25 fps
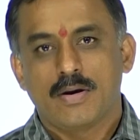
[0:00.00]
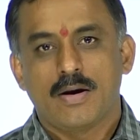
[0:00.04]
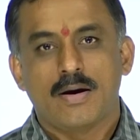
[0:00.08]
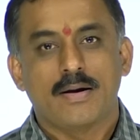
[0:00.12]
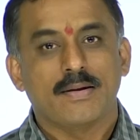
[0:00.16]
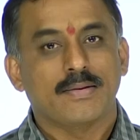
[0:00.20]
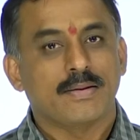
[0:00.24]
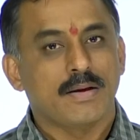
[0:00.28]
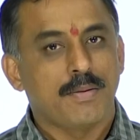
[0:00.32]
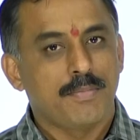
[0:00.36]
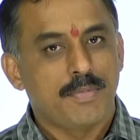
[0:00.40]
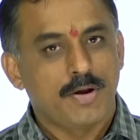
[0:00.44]

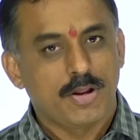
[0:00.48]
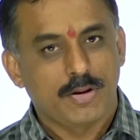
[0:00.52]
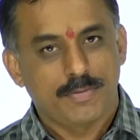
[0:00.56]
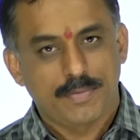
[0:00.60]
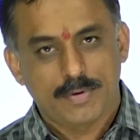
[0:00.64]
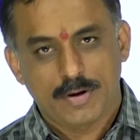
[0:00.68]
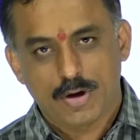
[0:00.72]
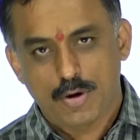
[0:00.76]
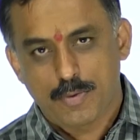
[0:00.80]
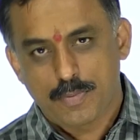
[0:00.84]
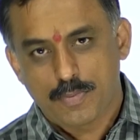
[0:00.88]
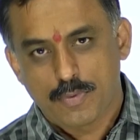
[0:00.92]
or
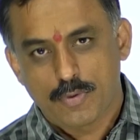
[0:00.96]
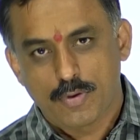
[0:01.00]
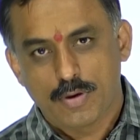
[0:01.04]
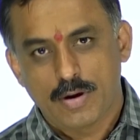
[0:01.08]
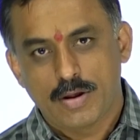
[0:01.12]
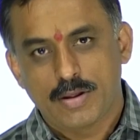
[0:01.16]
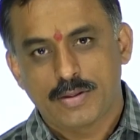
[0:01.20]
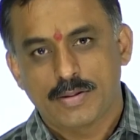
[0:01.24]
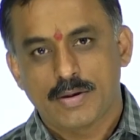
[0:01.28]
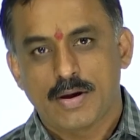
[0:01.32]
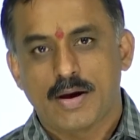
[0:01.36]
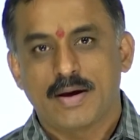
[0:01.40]
Sub-Inspector of
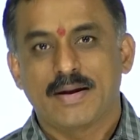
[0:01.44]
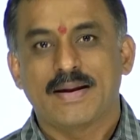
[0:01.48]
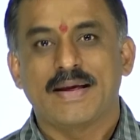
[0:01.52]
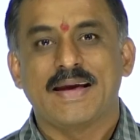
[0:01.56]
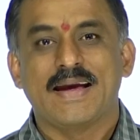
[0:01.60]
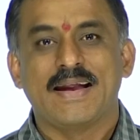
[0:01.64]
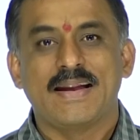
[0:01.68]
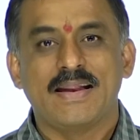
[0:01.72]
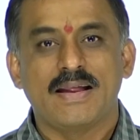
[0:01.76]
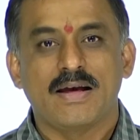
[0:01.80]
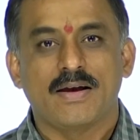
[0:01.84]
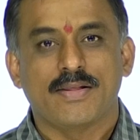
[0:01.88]
Police or
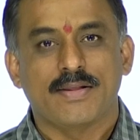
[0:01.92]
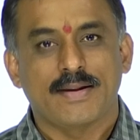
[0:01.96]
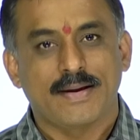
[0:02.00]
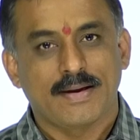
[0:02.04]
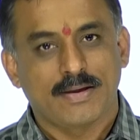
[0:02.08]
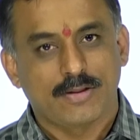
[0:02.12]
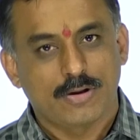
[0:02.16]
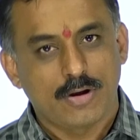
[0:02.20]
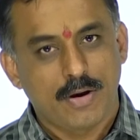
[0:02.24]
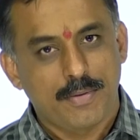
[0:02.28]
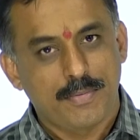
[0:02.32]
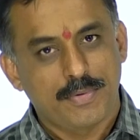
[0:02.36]
any other
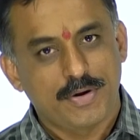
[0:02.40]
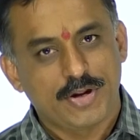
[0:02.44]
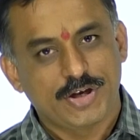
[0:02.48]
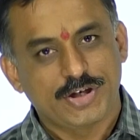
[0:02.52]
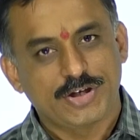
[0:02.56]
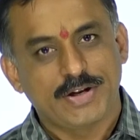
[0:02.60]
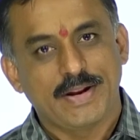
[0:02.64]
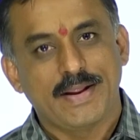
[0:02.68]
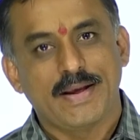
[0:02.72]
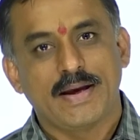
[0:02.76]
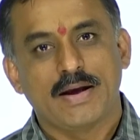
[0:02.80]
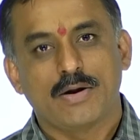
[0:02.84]

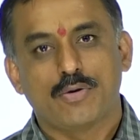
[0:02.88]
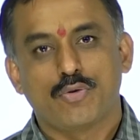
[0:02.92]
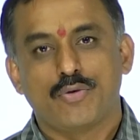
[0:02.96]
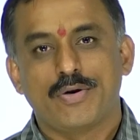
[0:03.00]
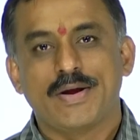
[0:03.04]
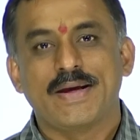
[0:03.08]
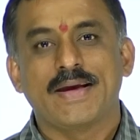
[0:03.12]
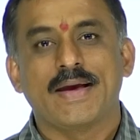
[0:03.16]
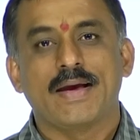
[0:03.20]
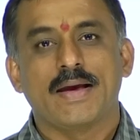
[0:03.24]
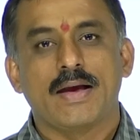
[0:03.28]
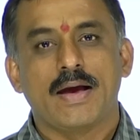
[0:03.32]
examination
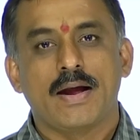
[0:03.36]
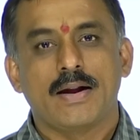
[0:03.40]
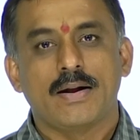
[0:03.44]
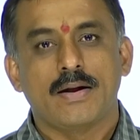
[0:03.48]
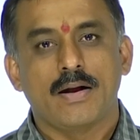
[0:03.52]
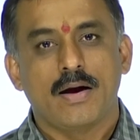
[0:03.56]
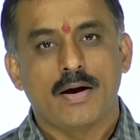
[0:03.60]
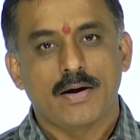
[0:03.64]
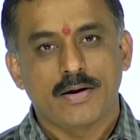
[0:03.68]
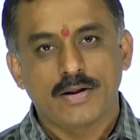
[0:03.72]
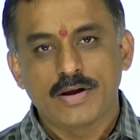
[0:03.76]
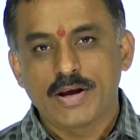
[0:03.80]
including
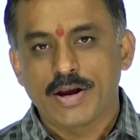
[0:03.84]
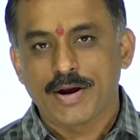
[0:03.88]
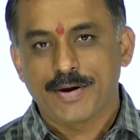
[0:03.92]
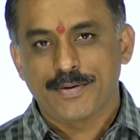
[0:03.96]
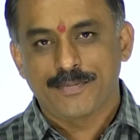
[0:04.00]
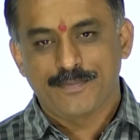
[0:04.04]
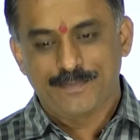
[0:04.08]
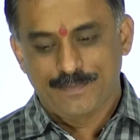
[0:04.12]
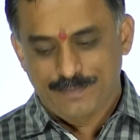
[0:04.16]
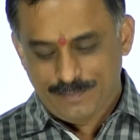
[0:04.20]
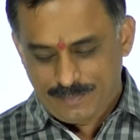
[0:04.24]
NRA.